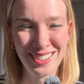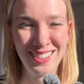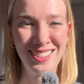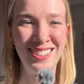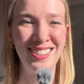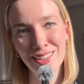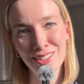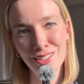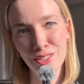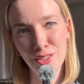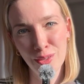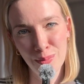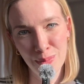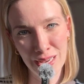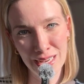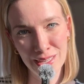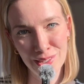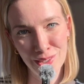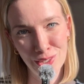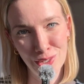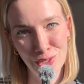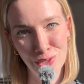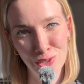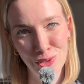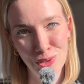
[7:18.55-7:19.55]
And the
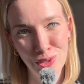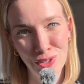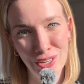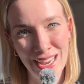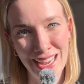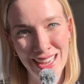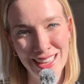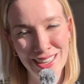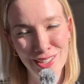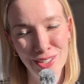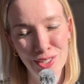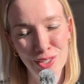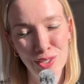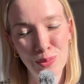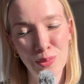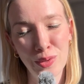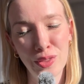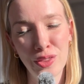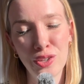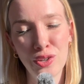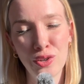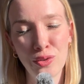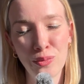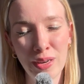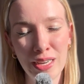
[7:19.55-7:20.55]
passage should end
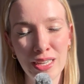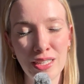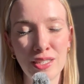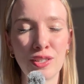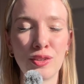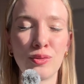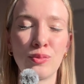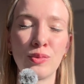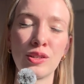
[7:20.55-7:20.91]
with the narrator